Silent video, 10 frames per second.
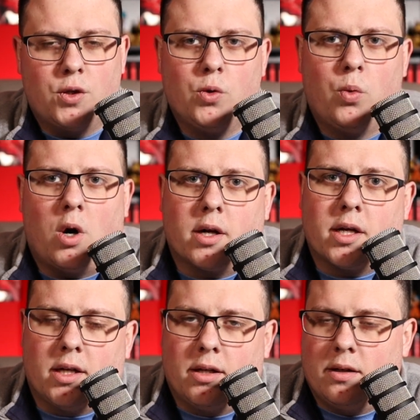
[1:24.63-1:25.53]
You
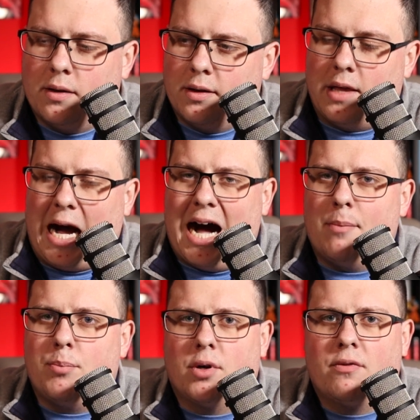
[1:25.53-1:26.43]
walk in, the
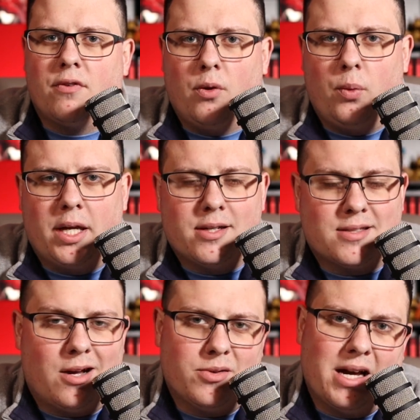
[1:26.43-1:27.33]
hot book for the week
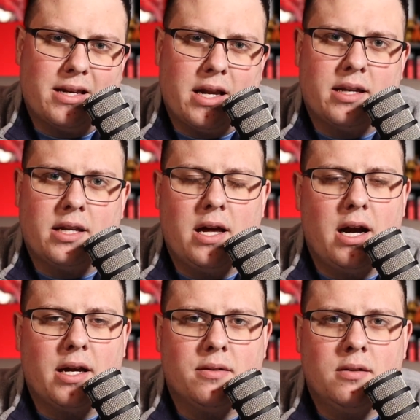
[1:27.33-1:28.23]
is now
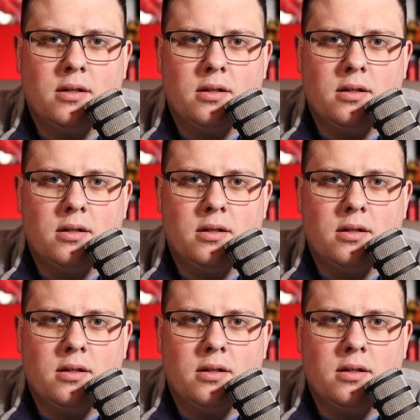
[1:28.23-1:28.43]
9.99.